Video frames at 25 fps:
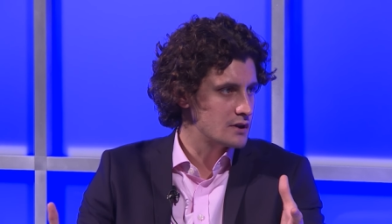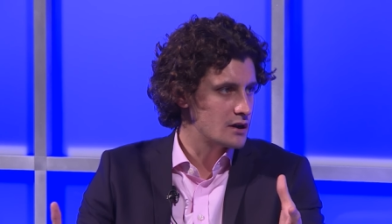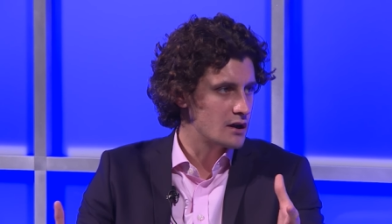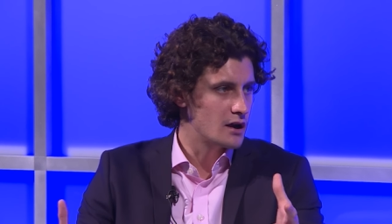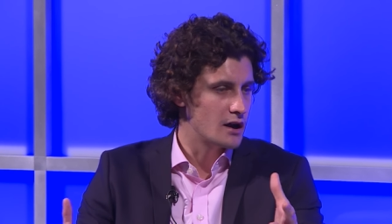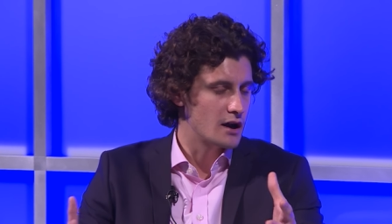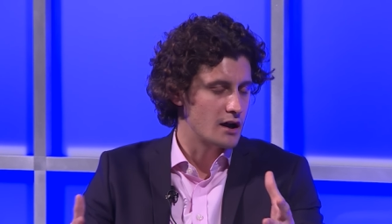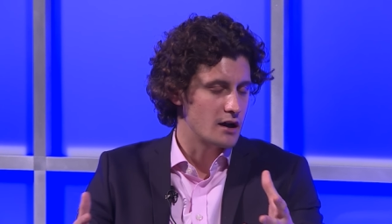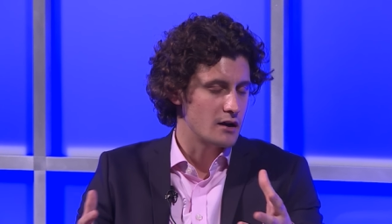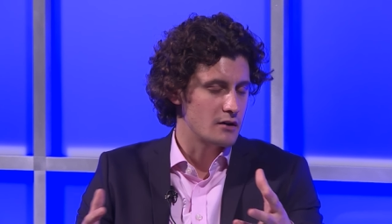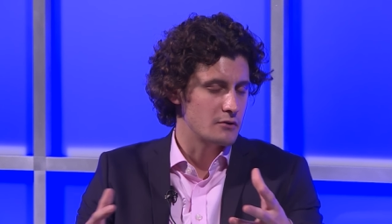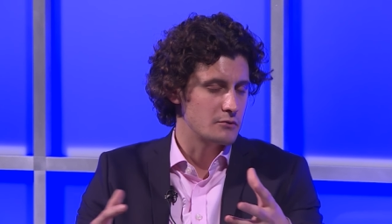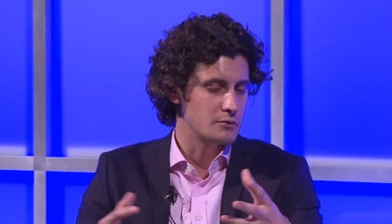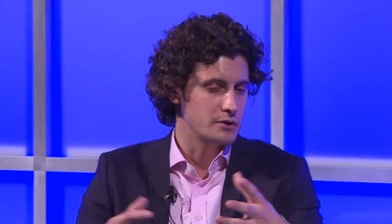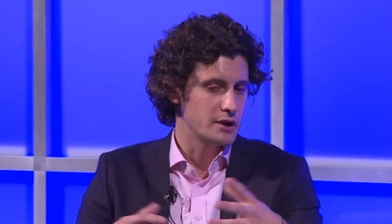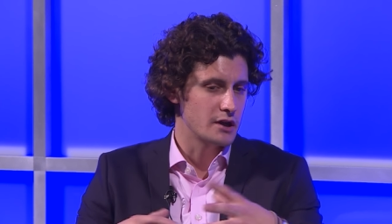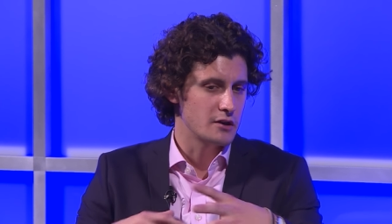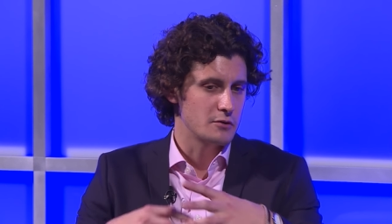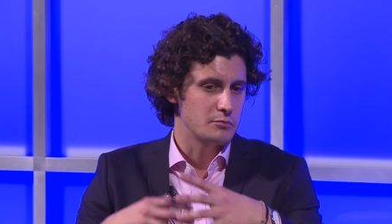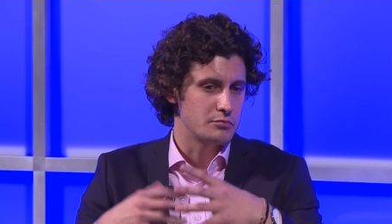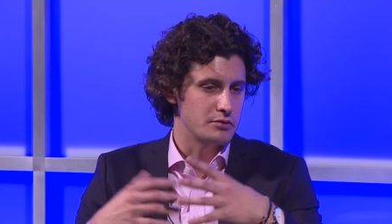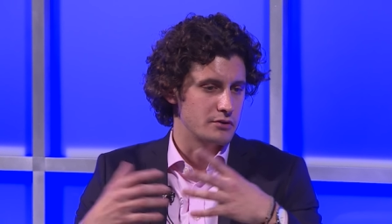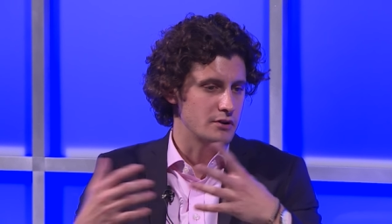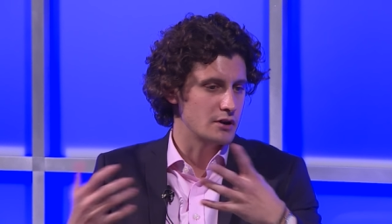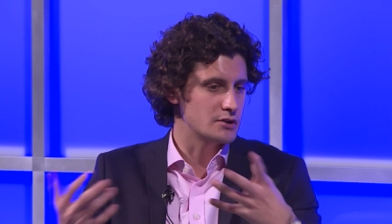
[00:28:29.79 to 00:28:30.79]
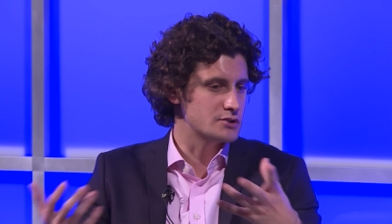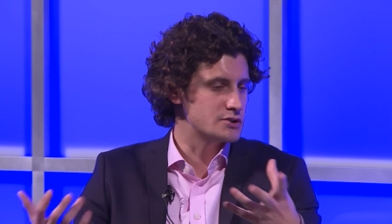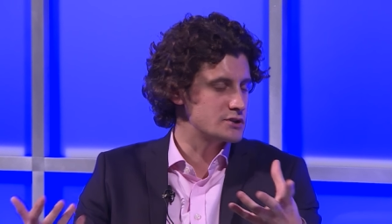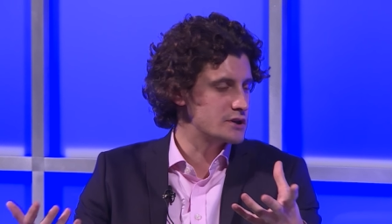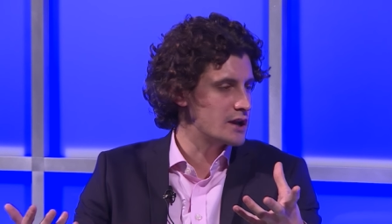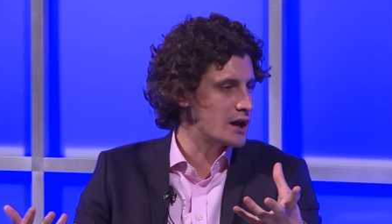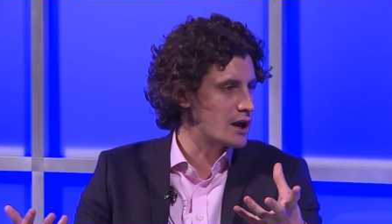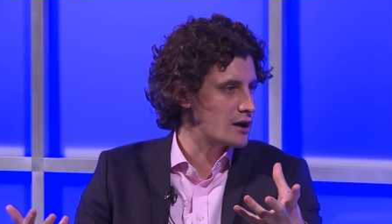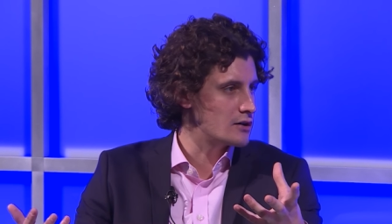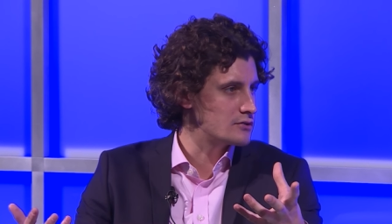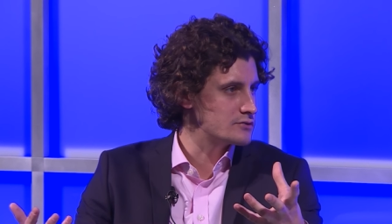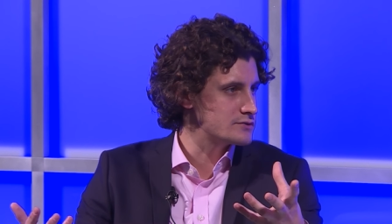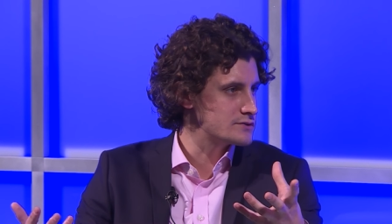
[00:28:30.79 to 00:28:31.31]
Uh, we're not a production
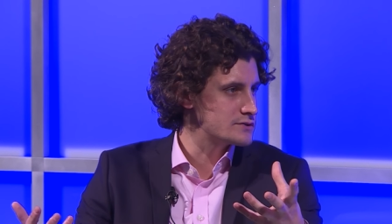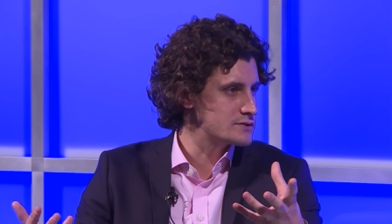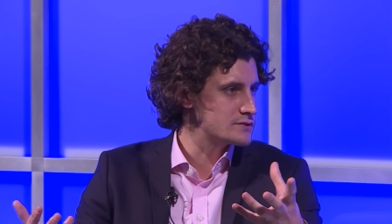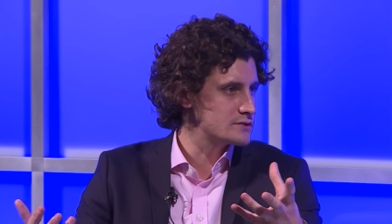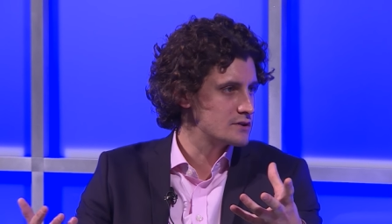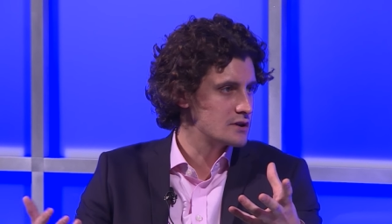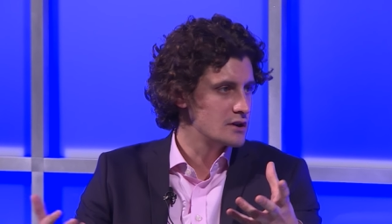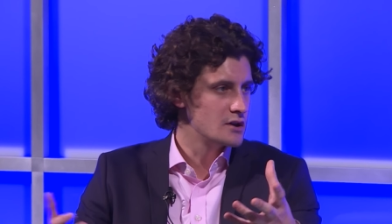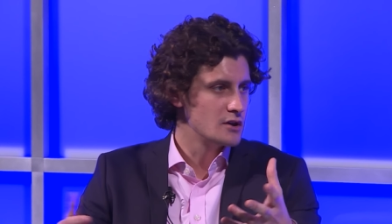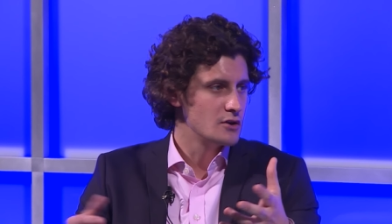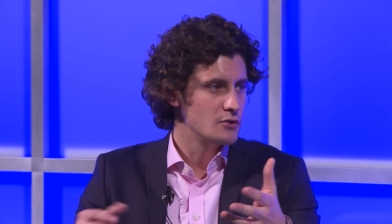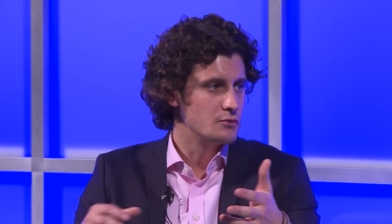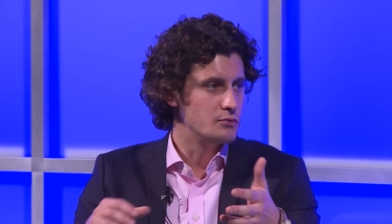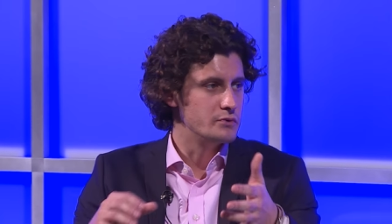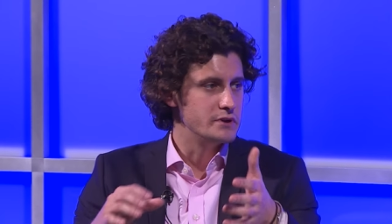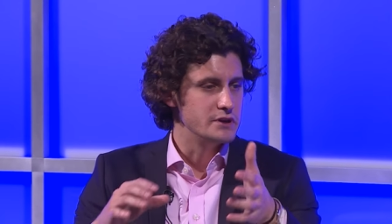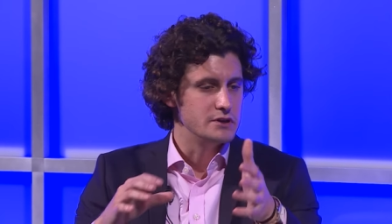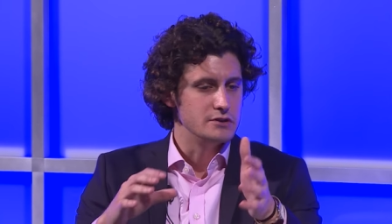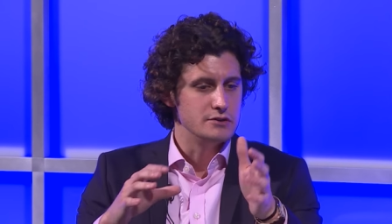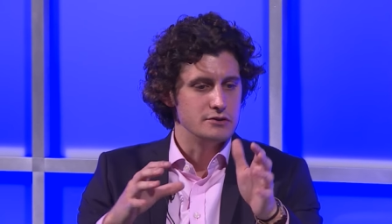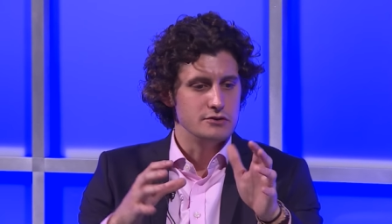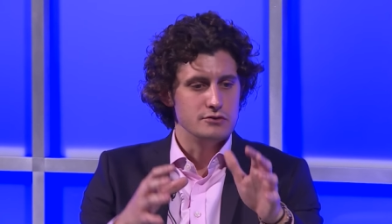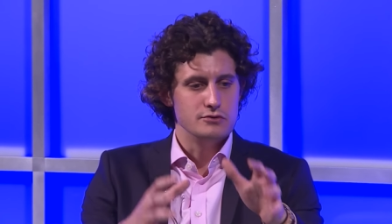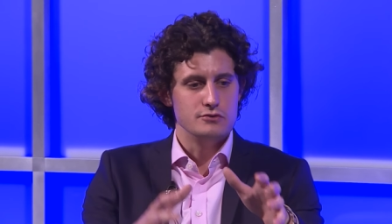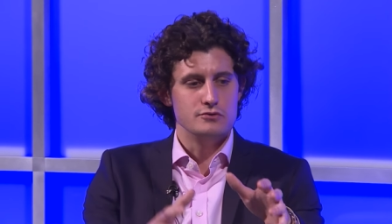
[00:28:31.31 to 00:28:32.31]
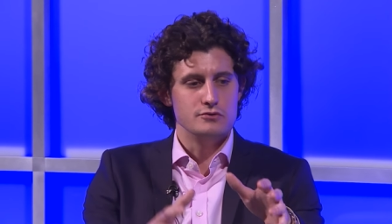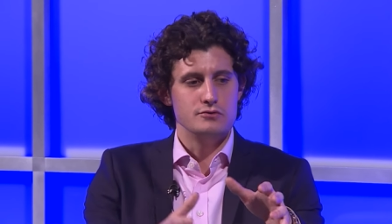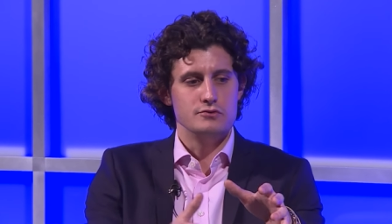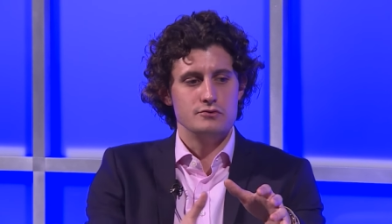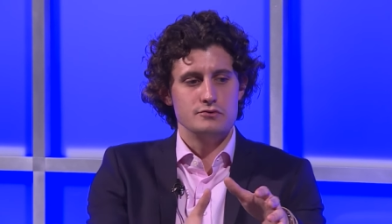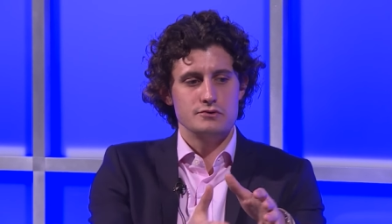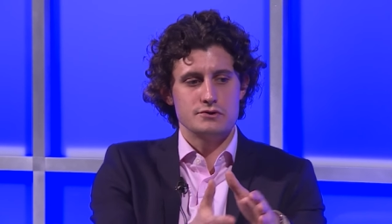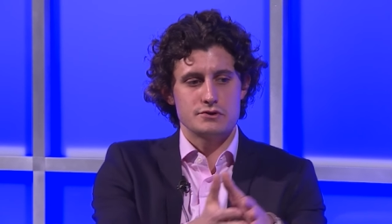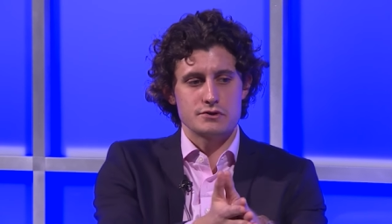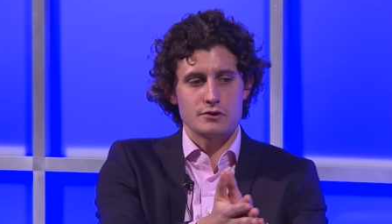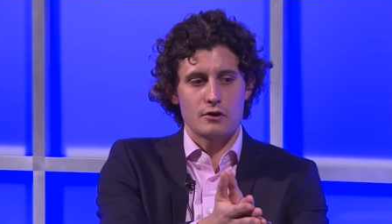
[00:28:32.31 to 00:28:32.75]
house. We use